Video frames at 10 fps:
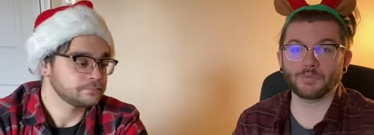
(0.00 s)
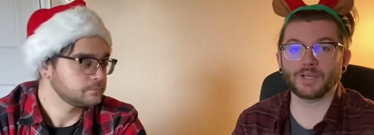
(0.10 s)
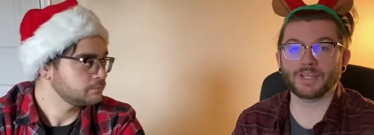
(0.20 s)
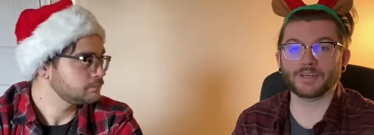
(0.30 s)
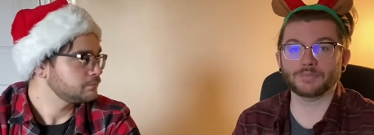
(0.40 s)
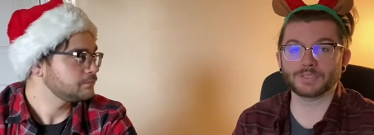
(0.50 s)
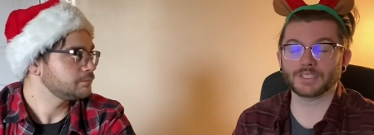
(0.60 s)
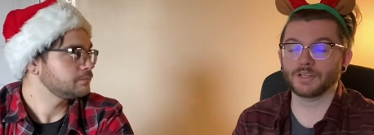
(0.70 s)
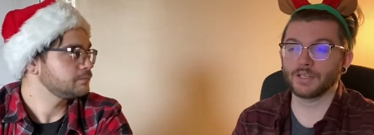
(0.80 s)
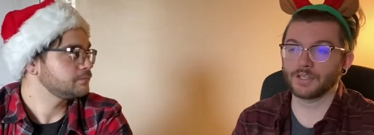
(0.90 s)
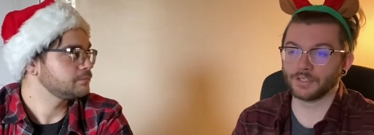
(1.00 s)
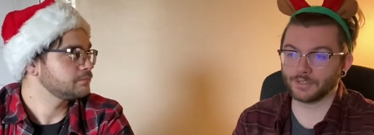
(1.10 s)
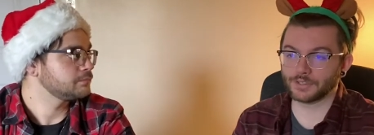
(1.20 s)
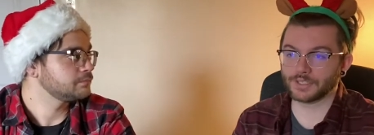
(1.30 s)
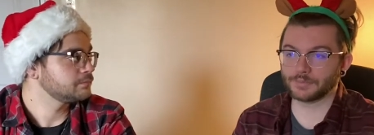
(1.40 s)
Speaker 1: Williams
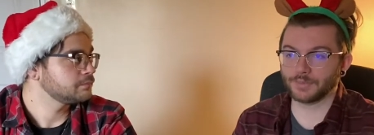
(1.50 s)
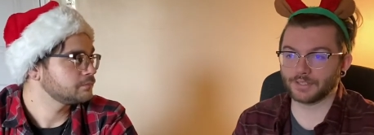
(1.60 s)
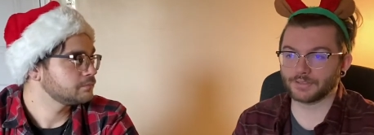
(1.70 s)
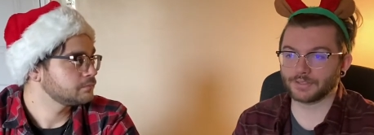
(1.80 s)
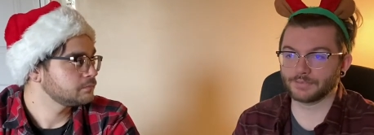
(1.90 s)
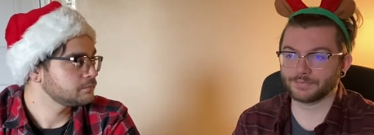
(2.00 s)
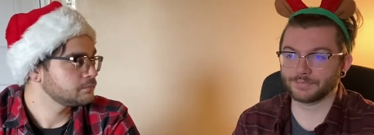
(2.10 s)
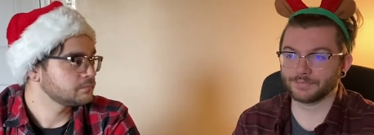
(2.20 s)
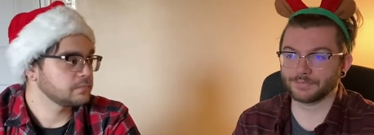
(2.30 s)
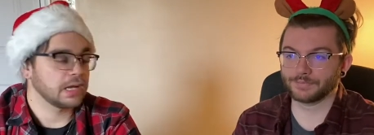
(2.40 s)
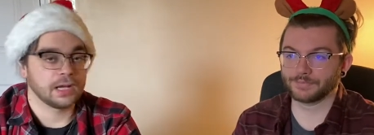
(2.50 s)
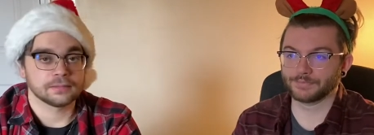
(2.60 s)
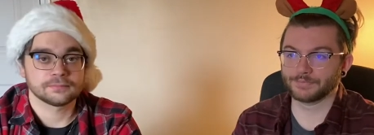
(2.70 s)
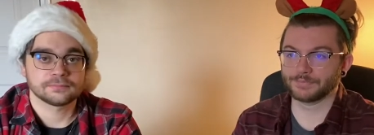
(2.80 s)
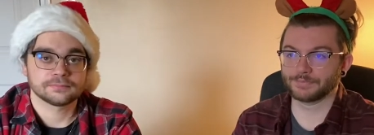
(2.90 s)
uses milk. Ah.
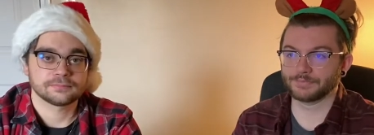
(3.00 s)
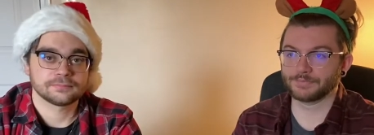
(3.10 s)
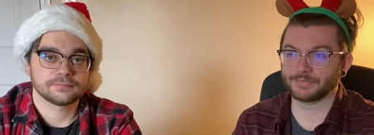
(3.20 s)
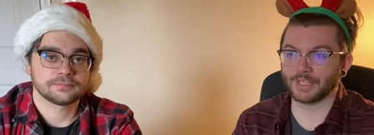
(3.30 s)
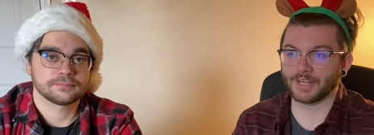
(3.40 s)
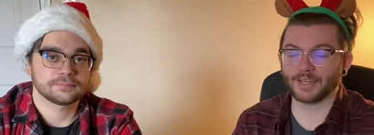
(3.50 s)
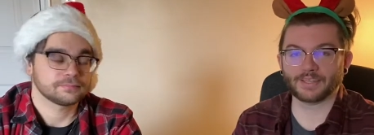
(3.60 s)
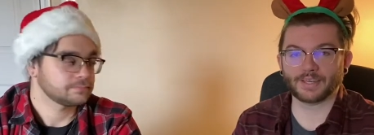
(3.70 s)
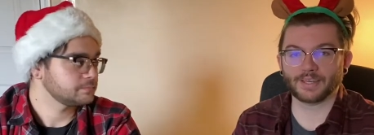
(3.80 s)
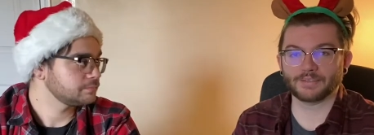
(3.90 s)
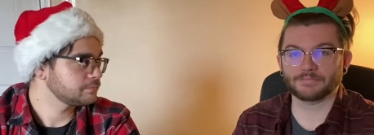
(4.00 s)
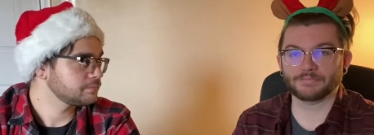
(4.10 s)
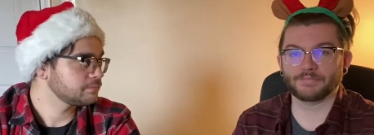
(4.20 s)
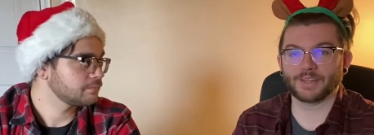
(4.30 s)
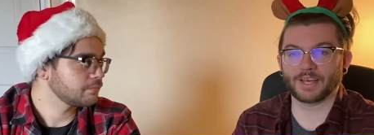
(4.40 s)
And I can't
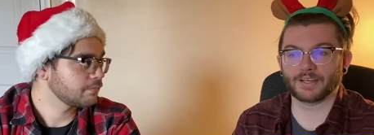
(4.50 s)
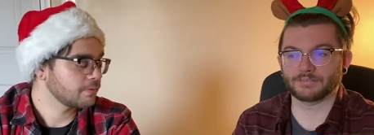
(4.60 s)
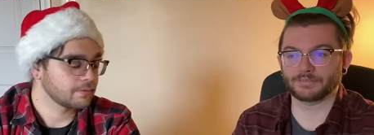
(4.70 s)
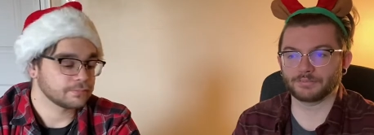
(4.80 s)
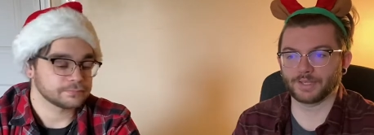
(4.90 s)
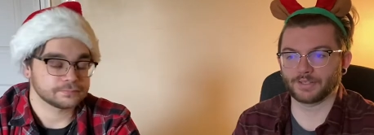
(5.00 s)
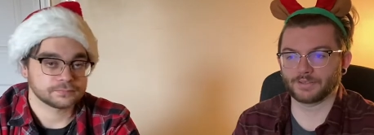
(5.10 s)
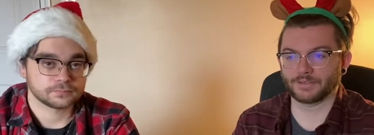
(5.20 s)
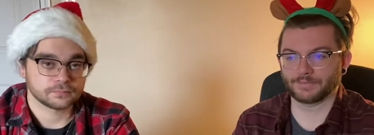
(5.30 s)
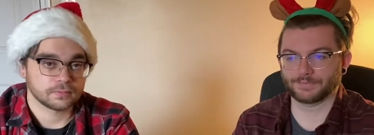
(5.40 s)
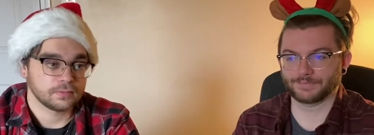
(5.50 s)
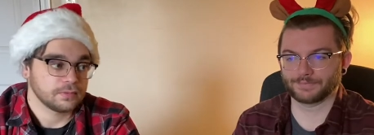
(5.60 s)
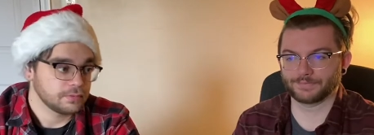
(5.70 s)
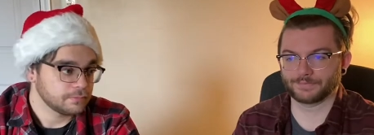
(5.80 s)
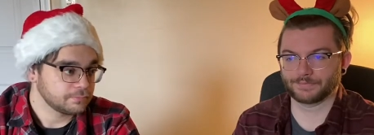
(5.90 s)
have milk.
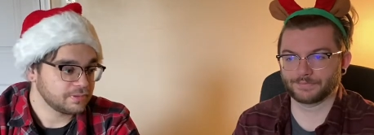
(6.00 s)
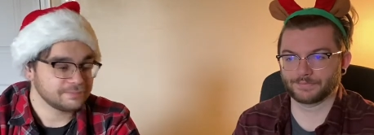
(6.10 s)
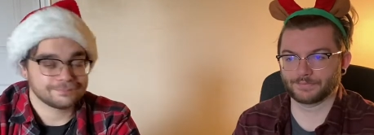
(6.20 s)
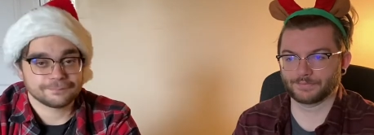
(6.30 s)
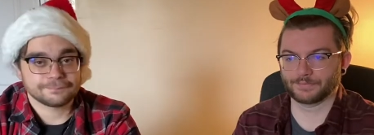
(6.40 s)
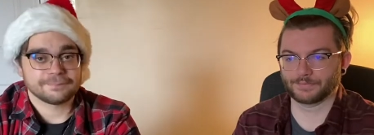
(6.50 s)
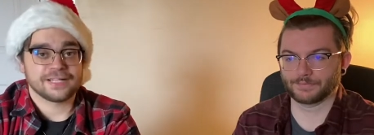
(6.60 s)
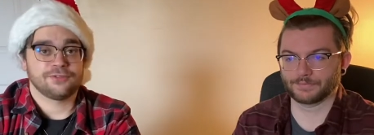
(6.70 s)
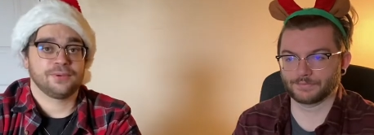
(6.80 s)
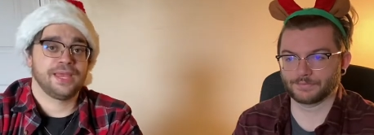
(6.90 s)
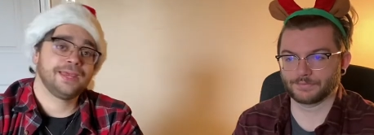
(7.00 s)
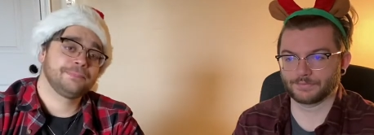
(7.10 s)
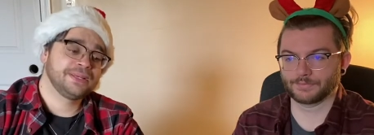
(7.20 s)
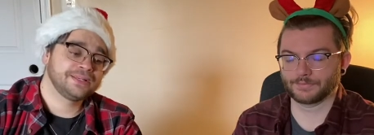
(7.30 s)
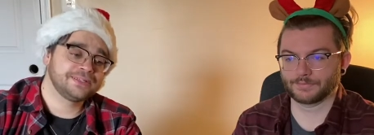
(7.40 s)
Speaker 2: But that's okay
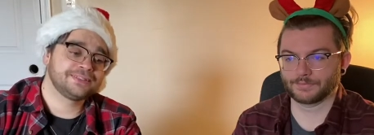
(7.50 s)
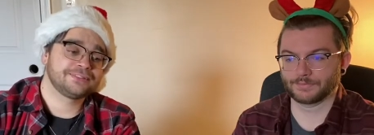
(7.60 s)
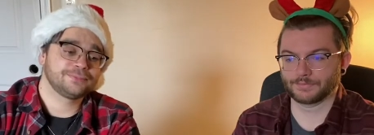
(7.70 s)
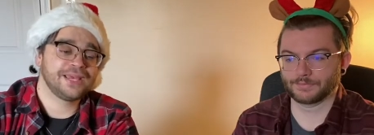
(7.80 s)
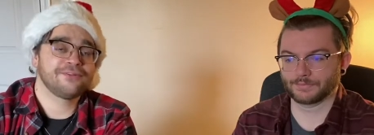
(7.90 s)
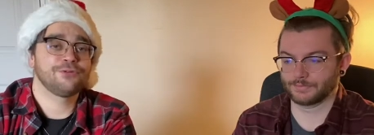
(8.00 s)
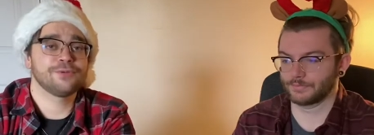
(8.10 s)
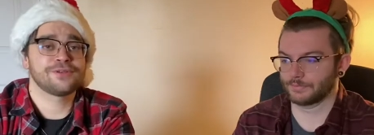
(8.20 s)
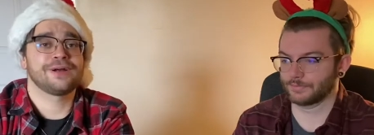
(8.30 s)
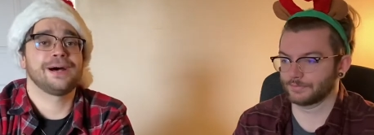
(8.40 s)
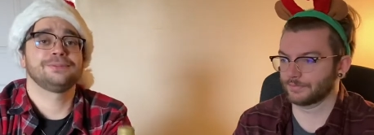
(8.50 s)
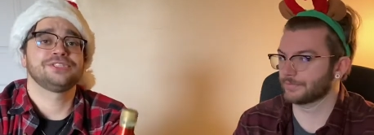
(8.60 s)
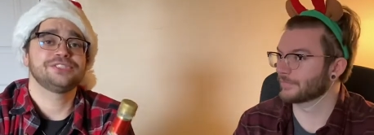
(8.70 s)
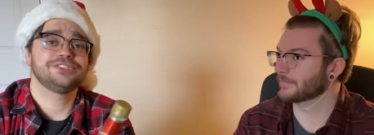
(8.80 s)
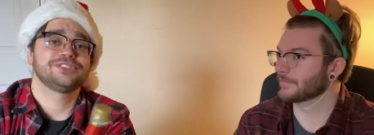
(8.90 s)
because we have two other
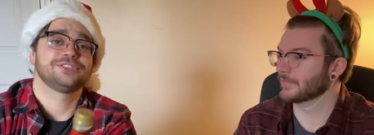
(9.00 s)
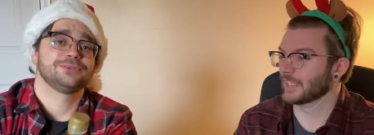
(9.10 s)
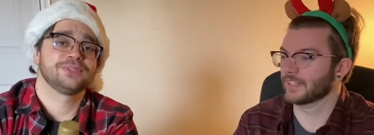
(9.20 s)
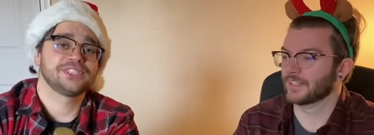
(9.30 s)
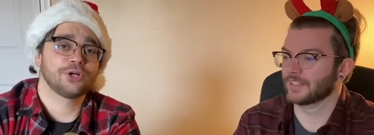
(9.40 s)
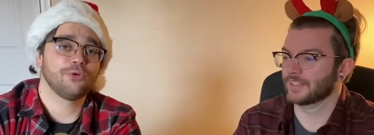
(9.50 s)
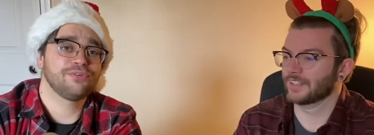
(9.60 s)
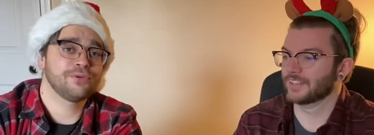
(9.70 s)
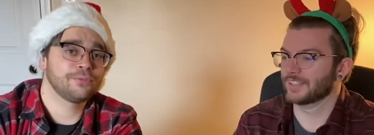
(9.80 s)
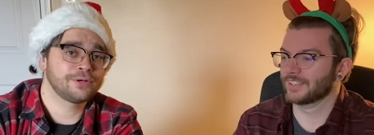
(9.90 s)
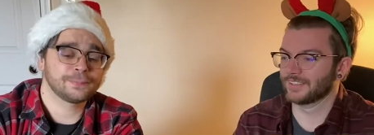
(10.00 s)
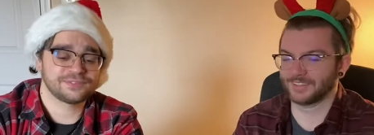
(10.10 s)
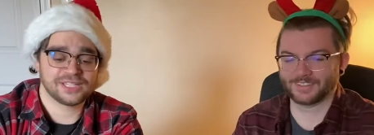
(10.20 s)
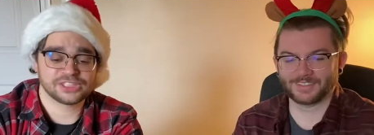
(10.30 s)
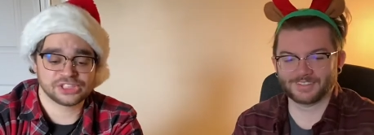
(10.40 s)
options, which hopefully won't
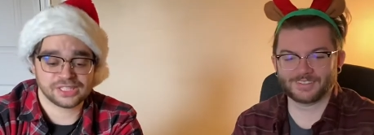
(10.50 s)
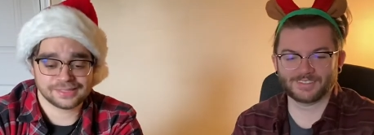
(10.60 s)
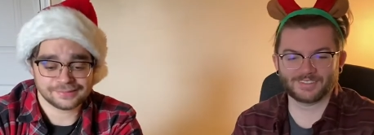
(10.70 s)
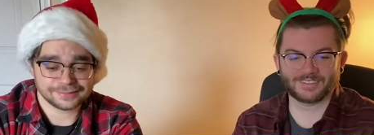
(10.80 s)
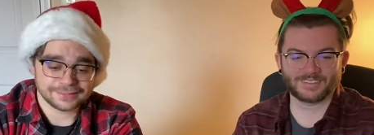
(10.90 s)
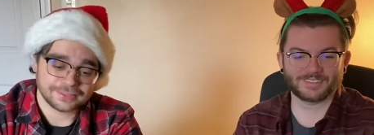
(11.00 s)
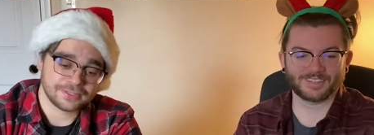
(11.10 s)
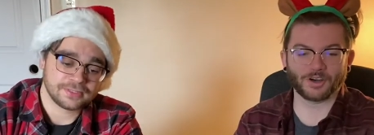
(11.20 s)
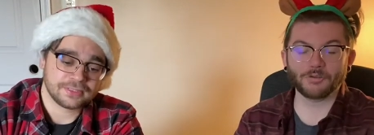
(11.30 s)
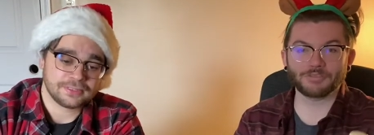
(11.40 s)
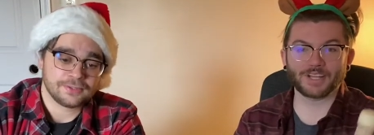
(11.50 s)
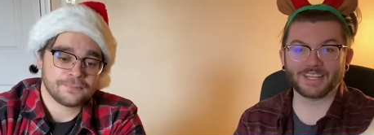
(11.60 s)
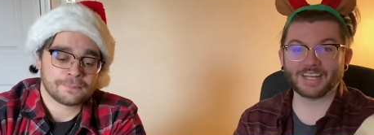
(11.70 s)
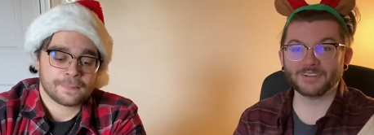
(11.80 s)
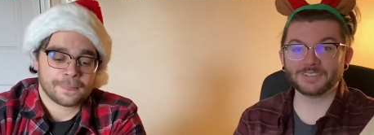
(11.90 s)
upset John.
Speaker 1: Hopefully, they don't